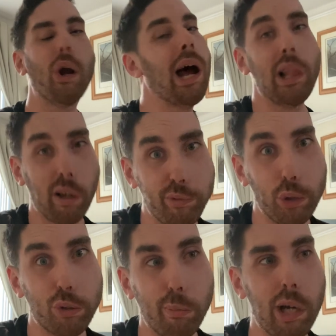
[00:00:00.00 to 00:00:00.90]
I love you
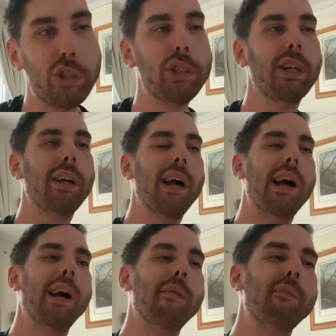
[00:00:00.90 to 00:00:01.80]
so much.
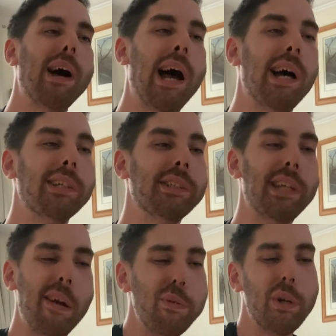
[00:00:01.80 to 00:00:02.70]
And
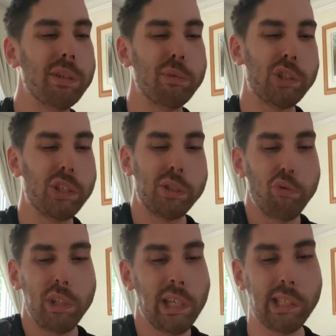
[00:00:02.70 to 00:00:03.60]
everyone was just
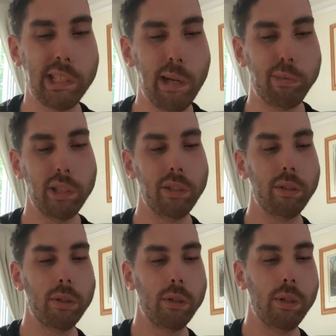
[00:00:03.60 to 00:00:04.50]
really accepting.
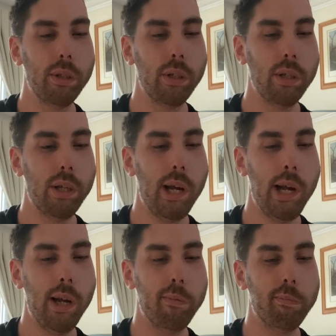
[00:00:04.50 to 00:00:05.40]

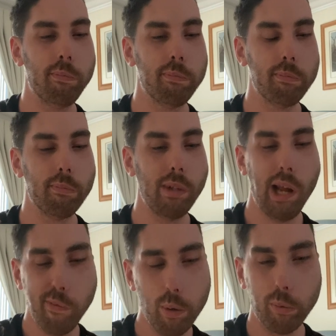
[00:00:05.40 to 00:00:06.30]
Um,
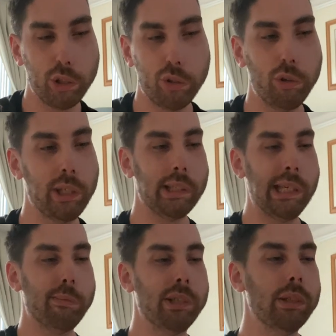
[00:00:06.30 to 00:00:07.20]
everyone was just really
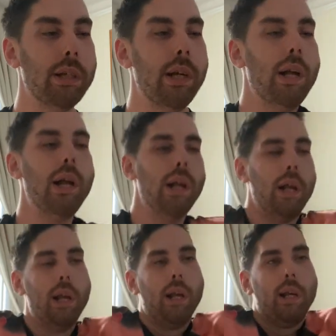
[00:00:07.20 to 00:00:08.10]
accepting.
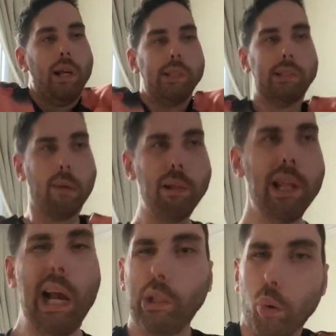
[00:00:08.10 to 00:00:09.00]
It's something that
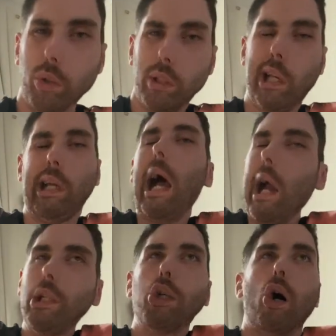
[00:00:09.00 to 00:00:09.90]
I don't like.
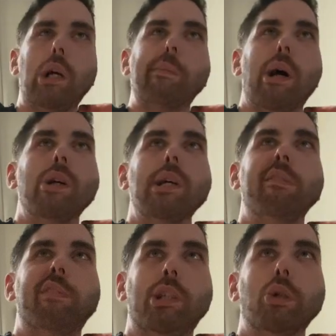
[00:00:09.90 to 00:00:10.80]
I talk about it in
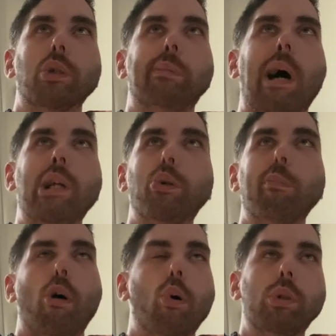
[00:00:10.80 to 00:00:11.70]
videos, but I don't
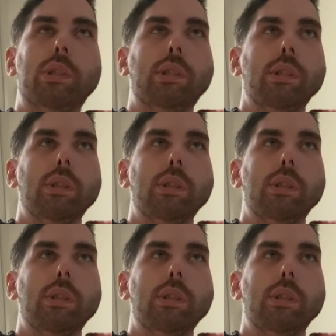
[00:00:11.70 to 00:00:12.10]
post